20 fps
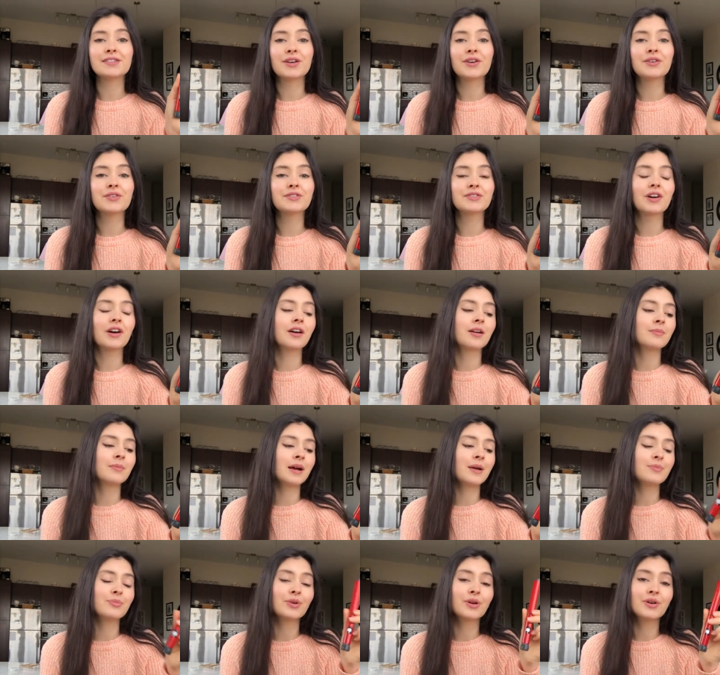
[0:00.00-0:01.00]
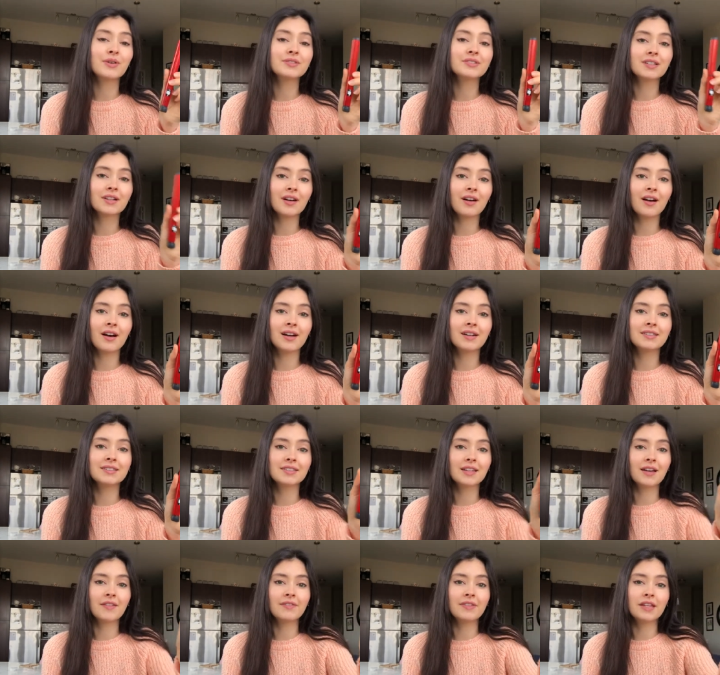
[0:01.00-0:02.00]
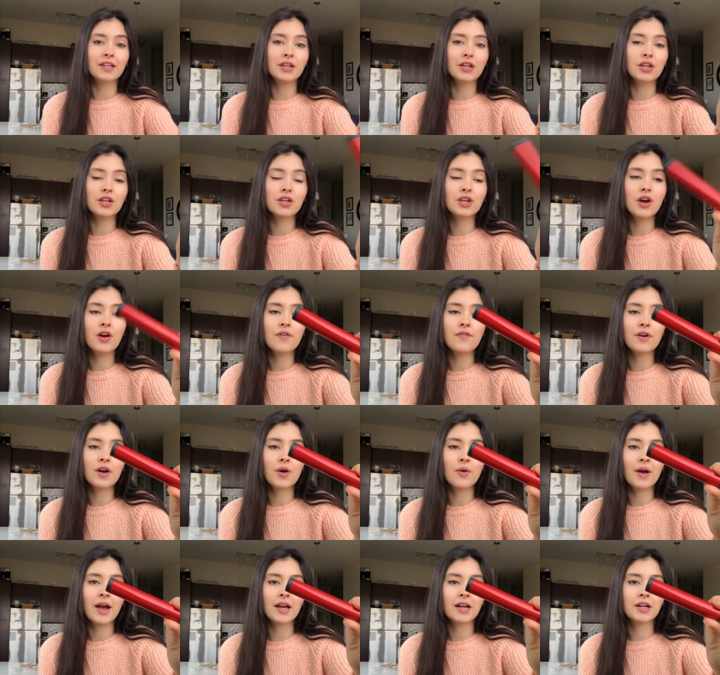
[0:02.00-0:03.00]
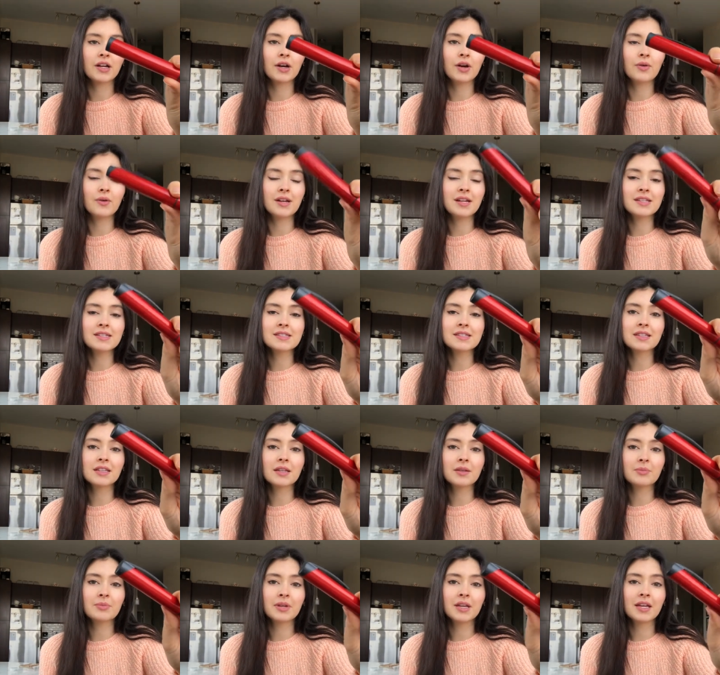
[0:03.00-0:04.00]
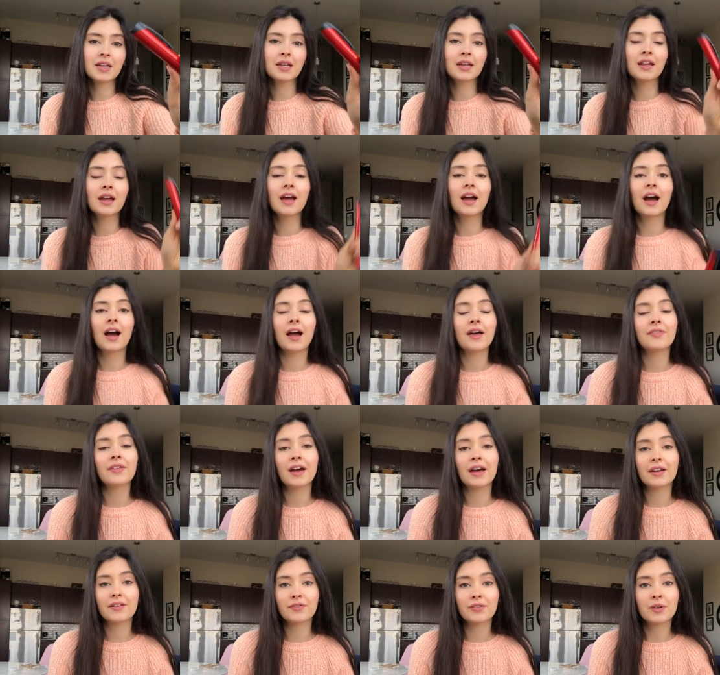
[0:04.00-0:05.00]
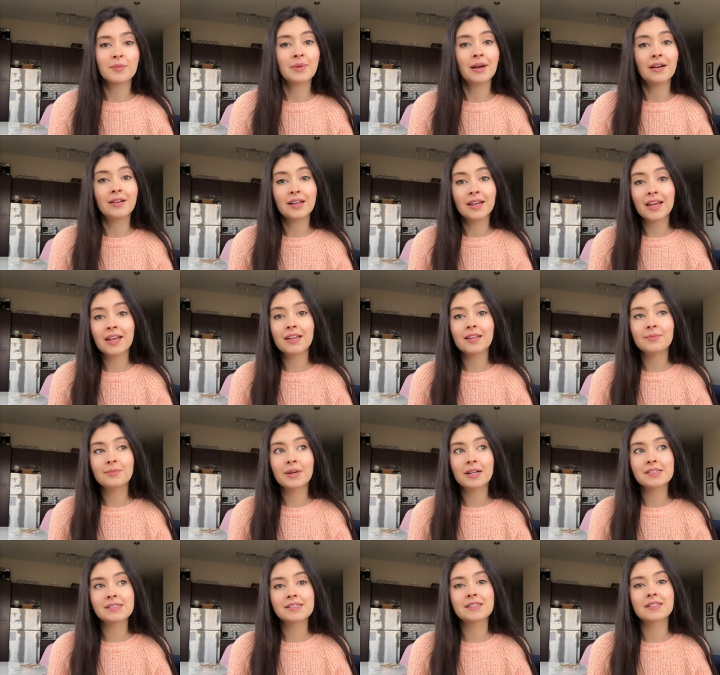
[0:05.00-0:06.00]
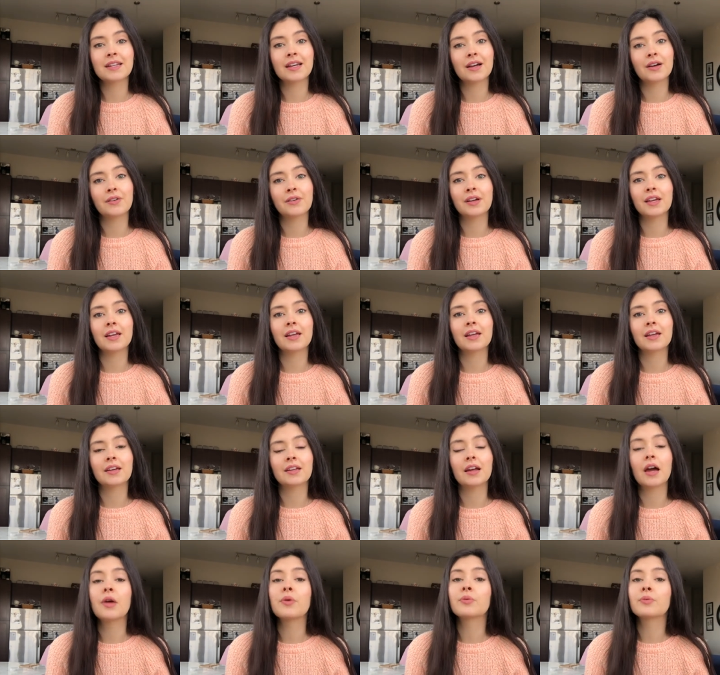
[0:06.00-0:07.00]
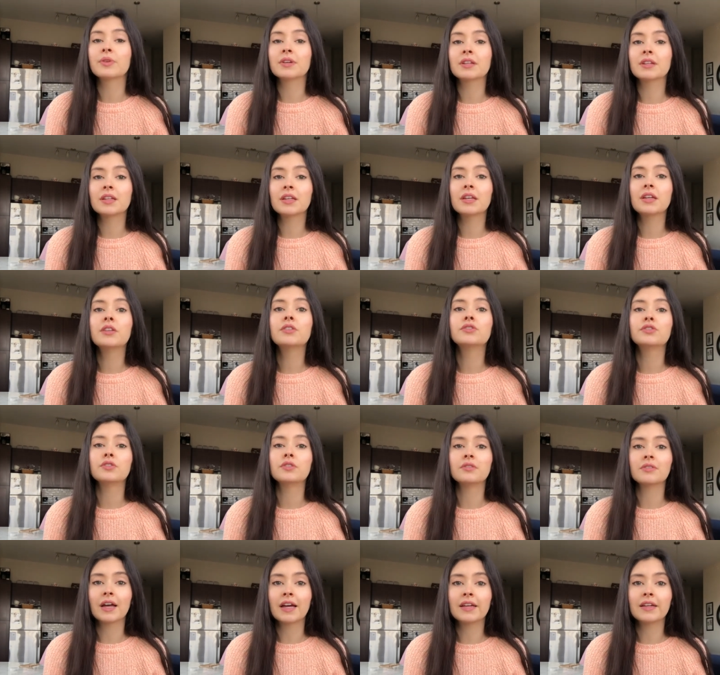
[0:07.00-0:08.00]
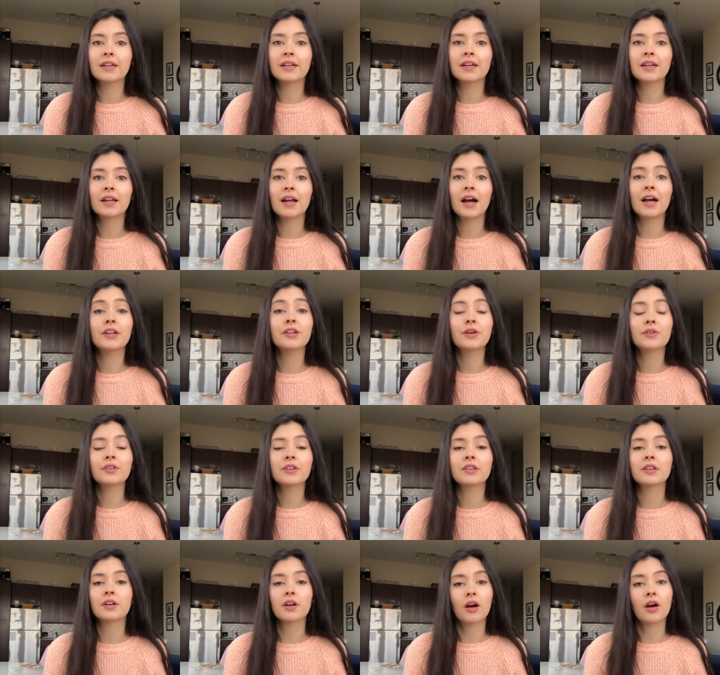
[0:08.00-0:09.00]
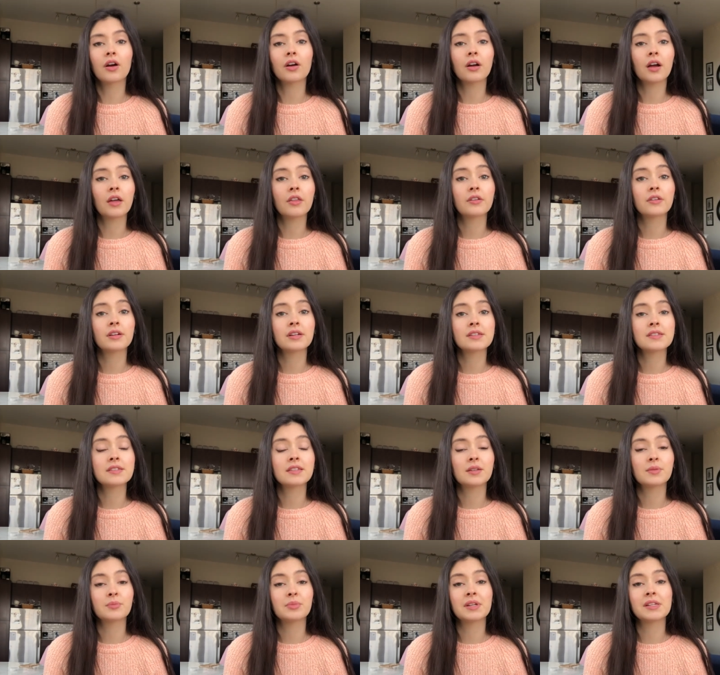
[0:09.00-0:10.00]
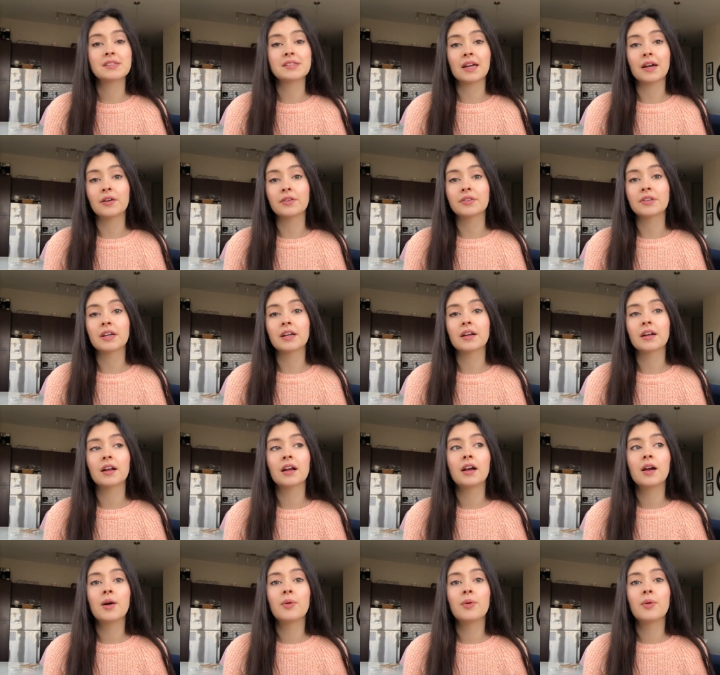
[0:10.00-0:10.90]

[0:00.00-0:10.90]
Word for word: those are my pros and cons of the Novo Echo insulin pen. I've had it for about eight months now, and I really do like it. I know that there are other insulin pens out there.